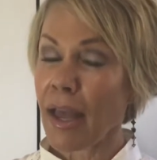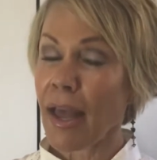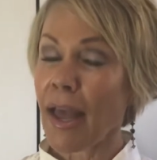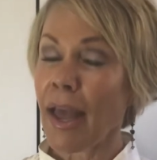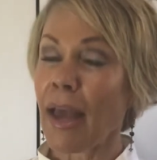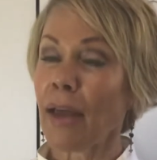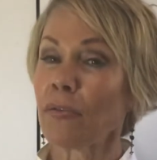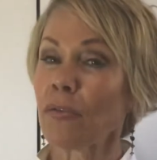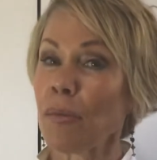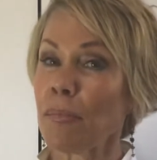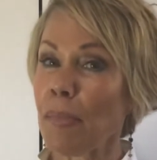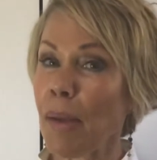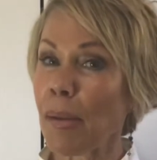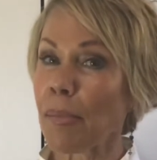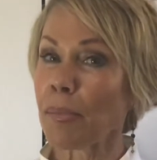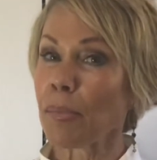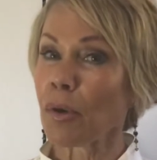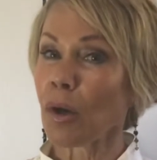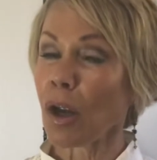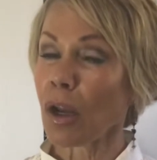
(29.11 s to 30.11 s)
And
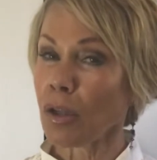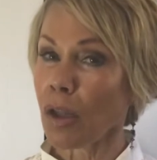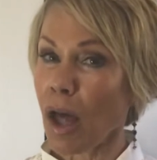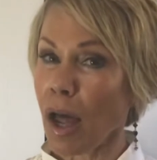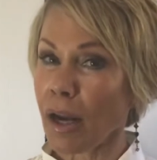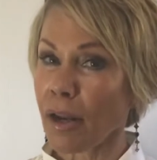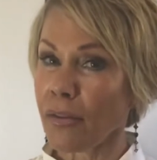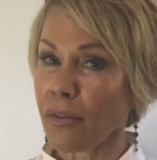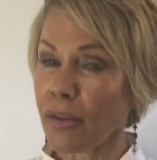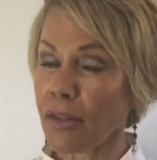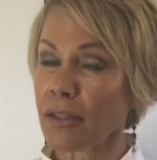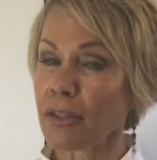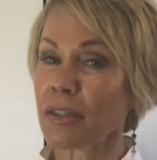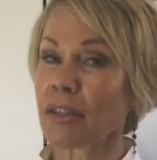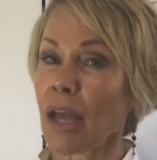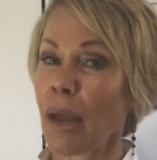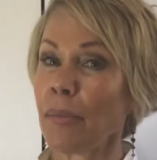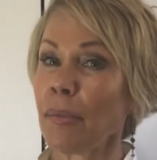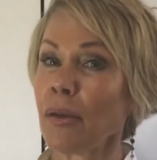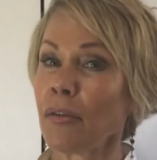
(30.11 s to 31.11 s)
remember, a lot of this is
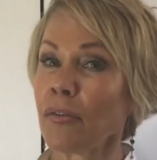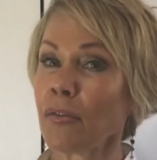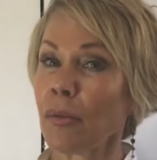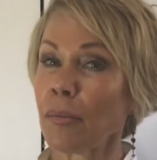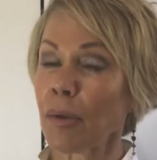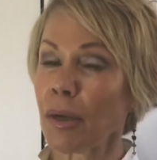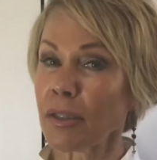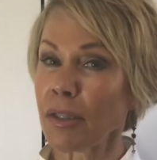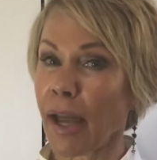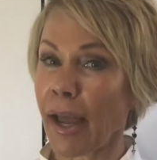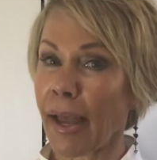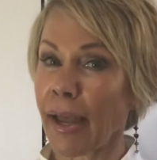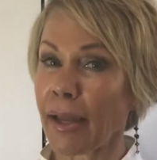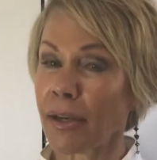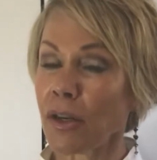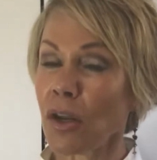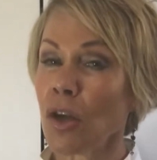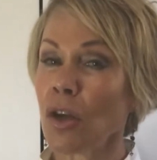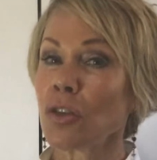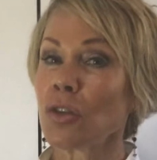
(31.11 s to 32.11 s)
coming from our diet.
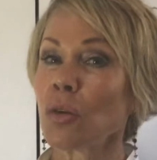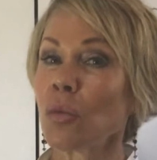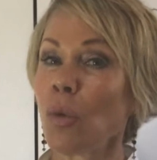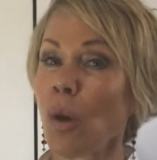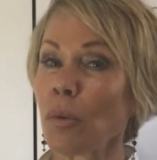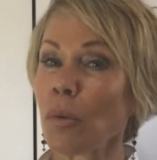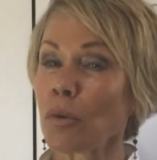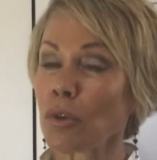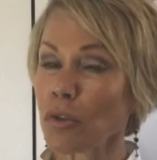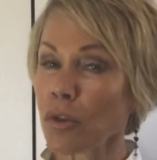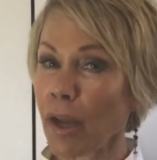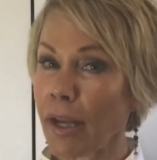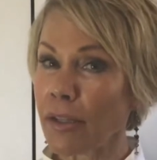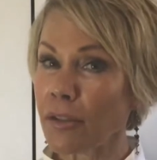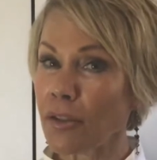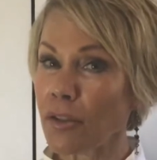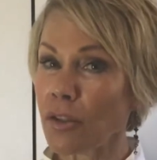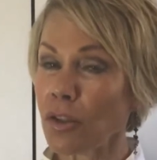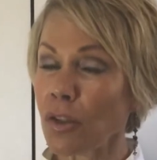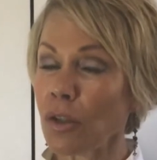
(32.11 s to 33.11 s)
So what we're trying
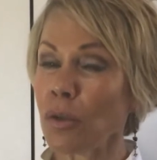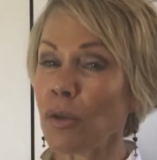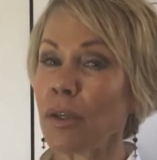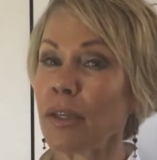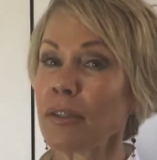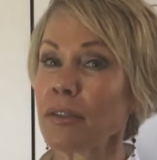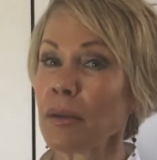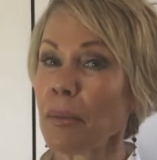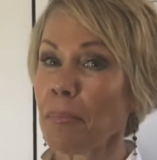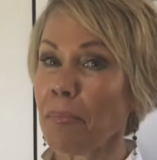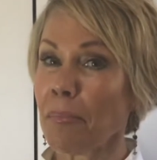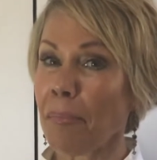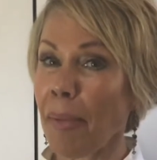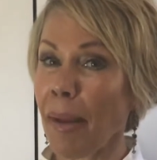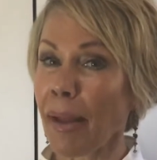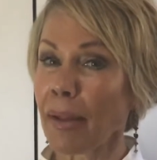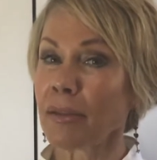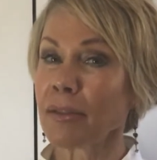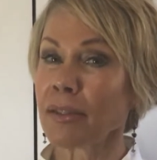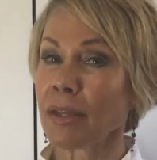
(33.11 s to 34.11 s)
to do is to
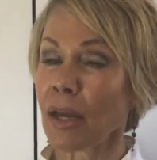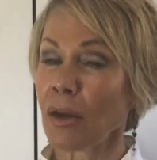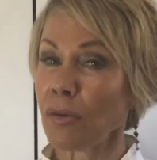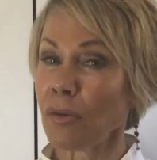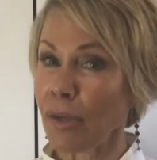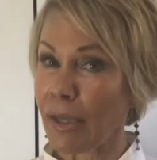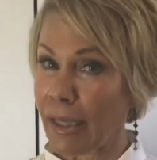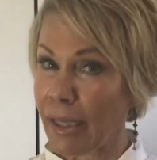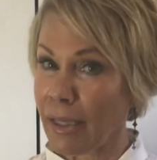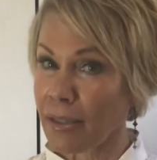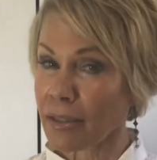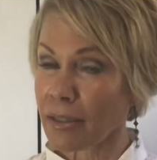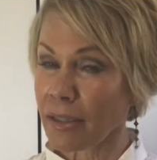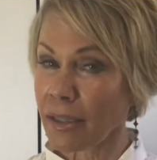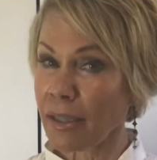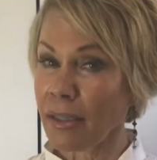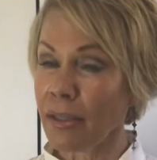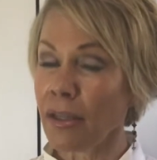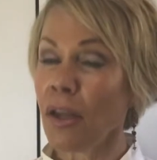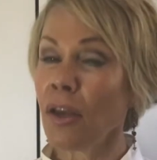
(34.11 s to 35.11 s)
balance out
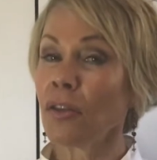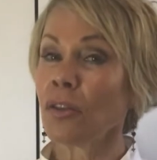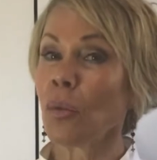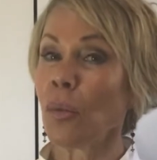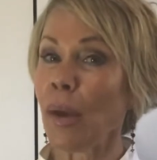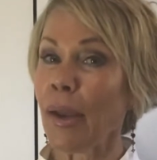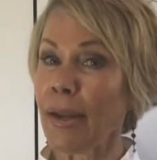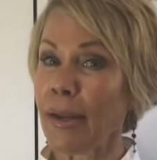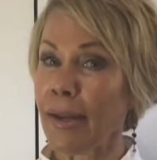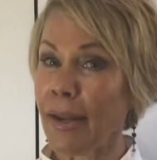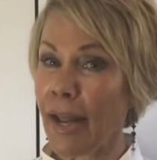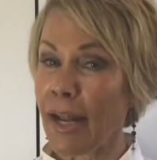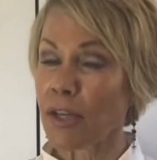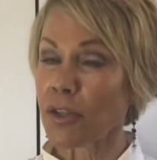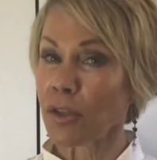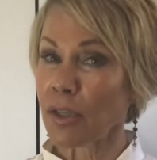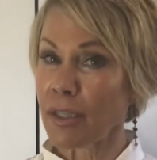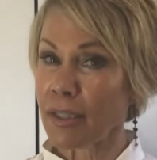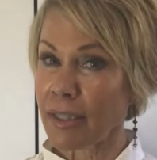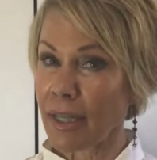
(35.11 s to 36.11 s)
insulin the way nature
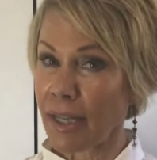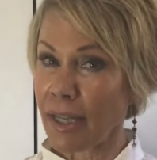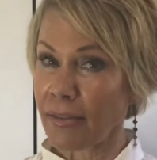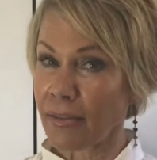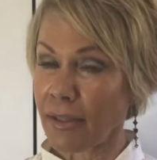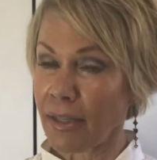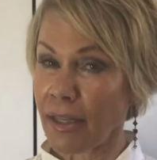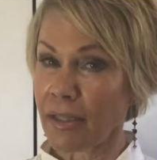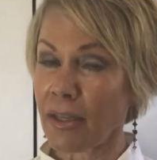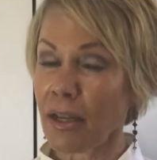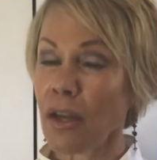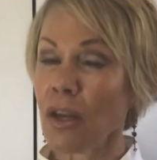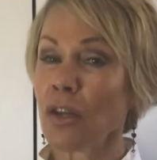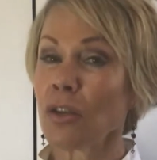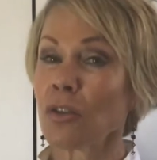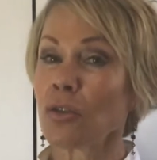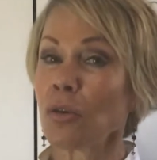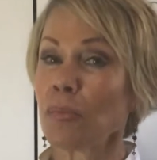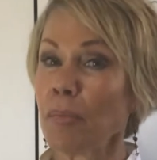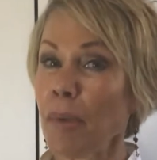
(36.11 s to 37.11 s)
intended it.
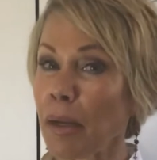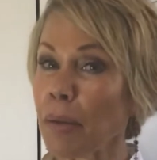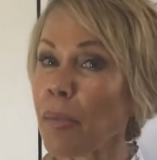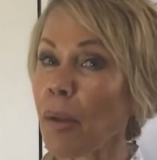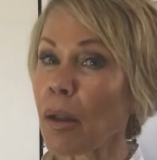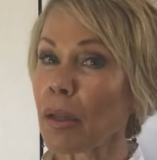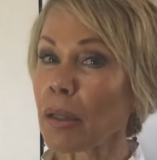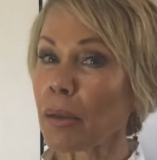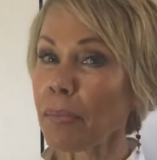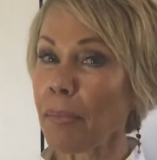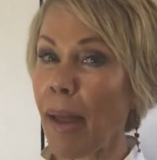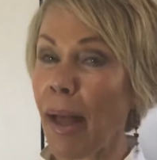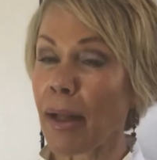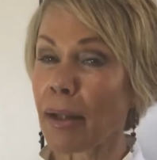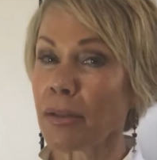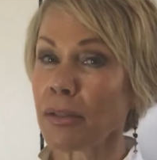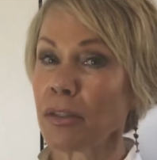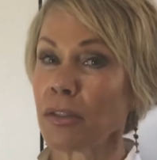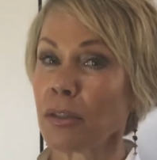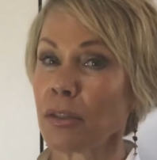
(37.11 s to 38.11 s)
So metabolic
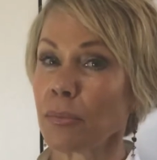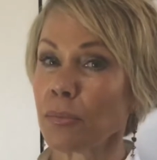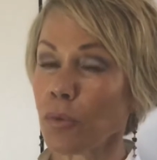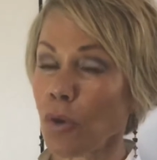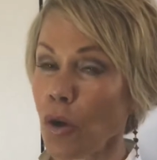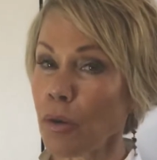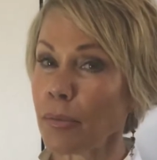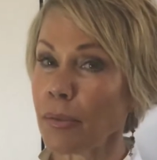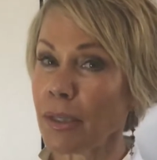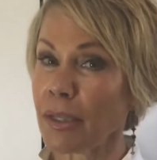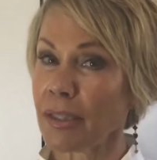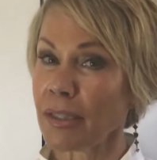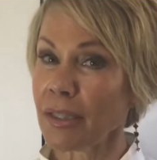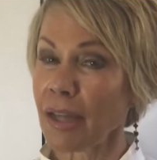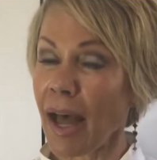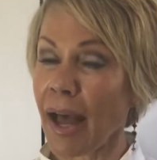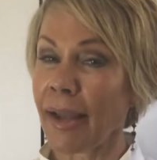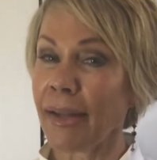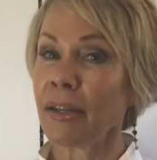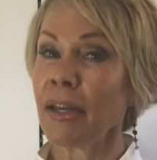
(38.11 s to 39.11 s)
balance is a program
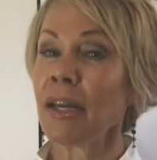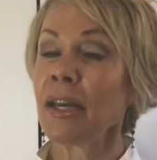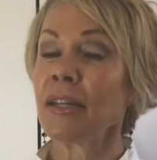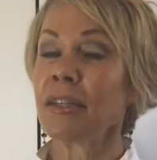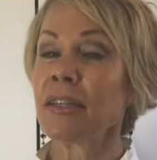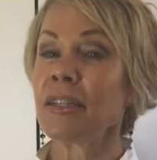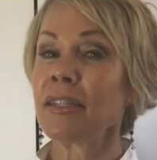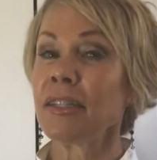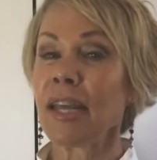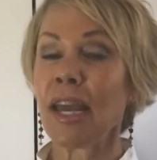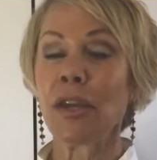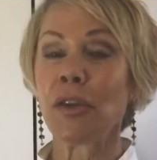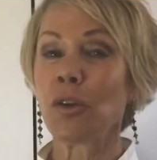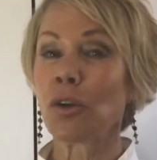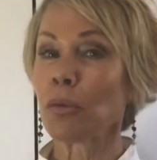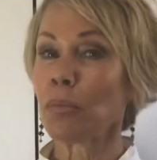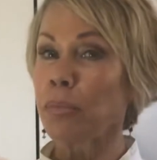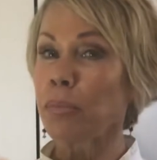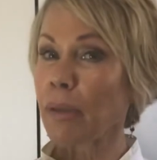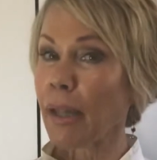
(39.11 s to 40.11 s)
designed to take your
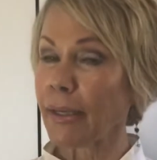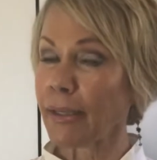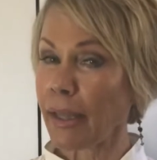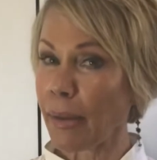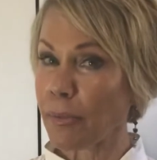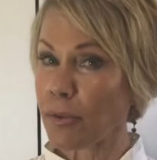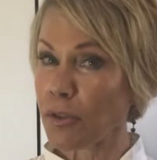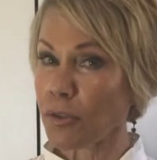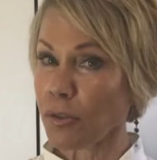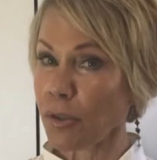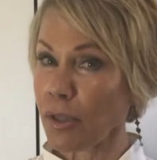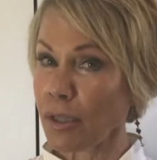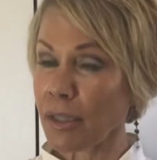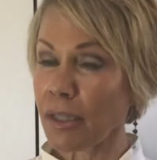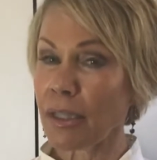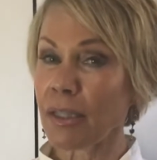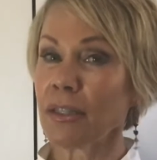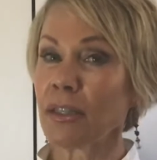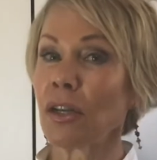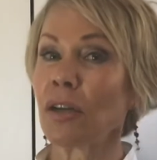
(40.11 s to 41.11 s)
blood chemistry into
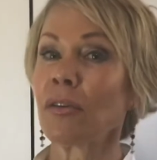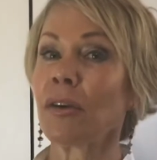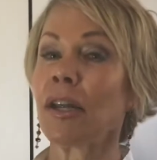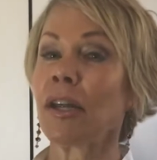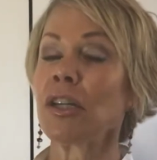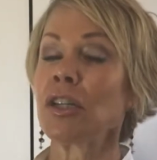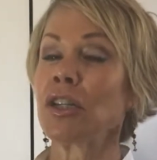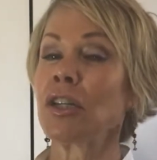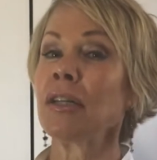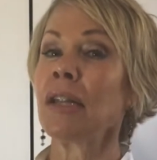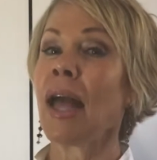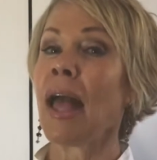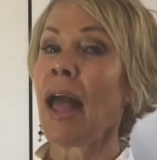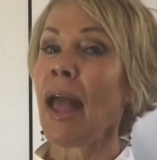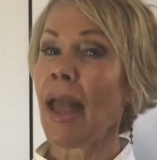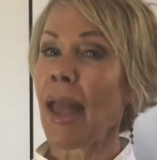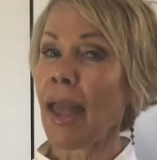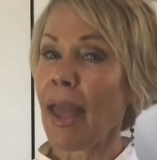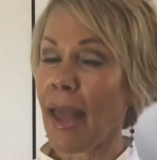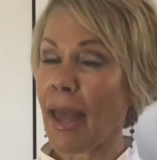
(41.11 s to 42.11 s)
consideration
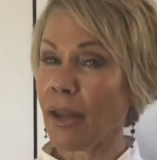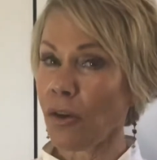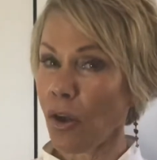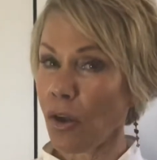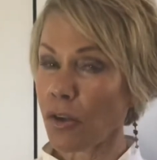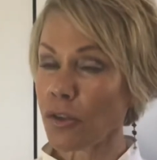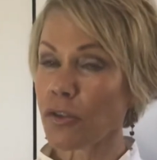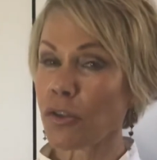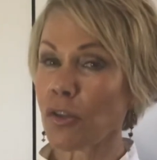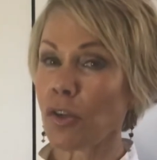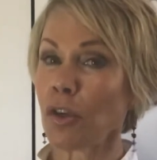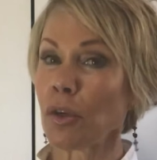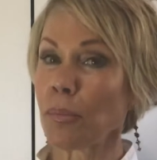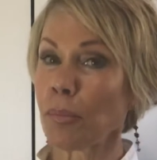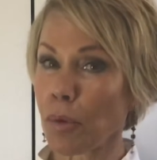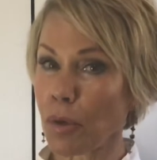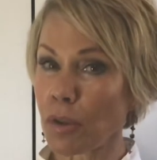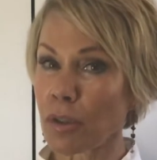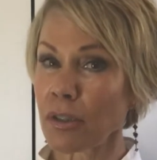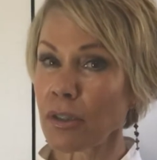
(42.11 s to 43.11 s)
and also your
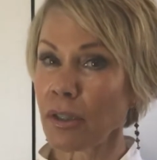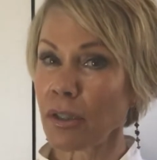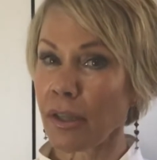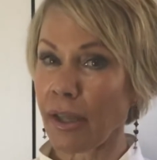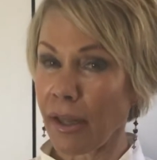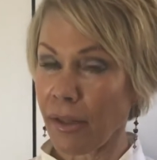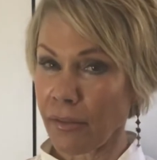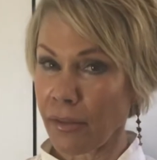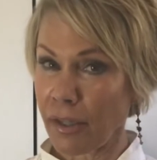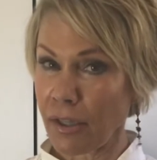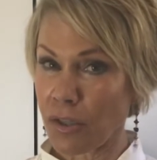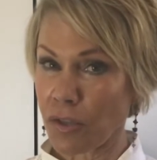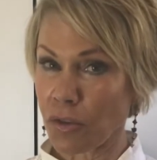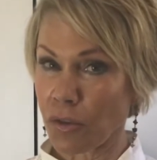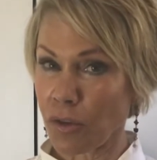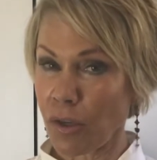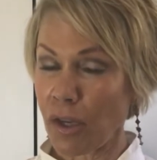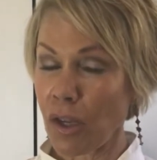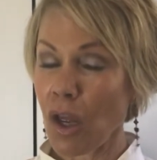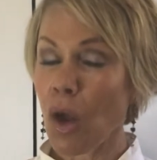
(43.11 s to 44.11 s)
personal health
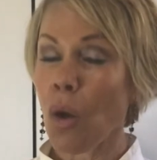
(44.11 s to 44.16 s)
history.